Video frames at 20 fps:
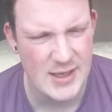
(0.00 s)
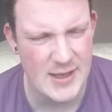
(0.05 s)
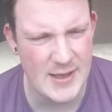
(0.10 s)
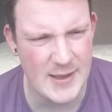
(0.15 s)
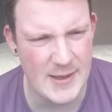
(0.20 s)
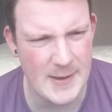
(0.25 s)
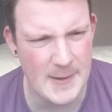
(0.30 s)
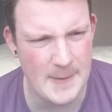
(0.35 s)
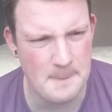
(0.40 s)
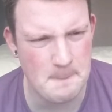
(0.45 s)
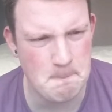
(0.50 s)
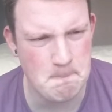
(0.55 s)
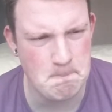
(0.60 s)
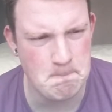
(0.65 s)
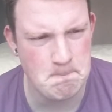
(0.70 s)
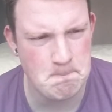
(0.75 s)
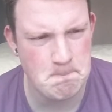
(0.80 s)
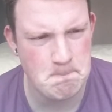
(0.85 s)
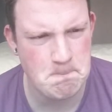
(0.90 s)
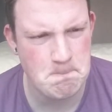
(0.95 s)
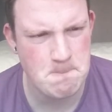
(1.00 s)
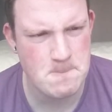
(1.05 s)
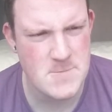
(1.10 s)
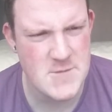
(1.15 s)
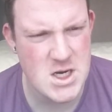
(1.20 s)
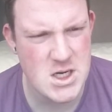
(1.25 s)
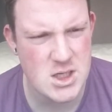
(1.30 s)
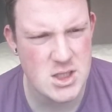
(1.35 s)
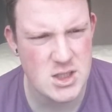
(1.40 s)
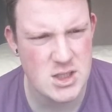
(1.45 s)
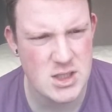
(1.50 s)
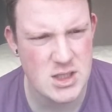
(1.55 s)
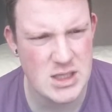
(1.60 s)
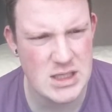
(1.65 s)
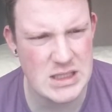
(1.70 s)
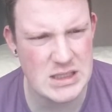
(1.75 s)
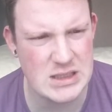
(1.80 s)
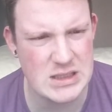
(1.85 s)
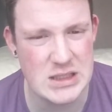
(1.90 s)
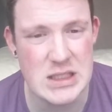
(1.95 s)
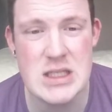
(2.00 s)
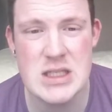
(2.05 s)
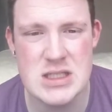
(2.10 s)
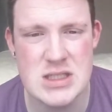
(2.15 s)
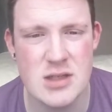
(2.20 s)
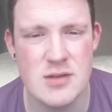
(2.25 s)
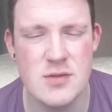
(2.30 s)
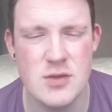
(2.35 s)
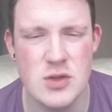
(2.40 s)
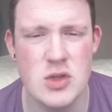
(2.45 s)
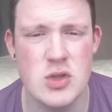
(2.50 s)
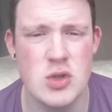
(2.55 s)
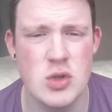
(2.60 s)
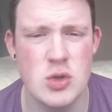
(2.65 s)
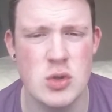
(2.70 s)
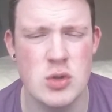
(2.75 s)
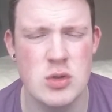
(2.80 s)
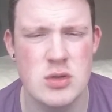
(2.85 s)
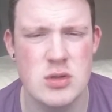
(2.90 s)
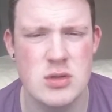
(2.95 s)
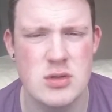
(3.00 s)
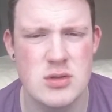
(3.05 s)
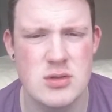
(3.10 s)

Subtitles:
it leaks if you do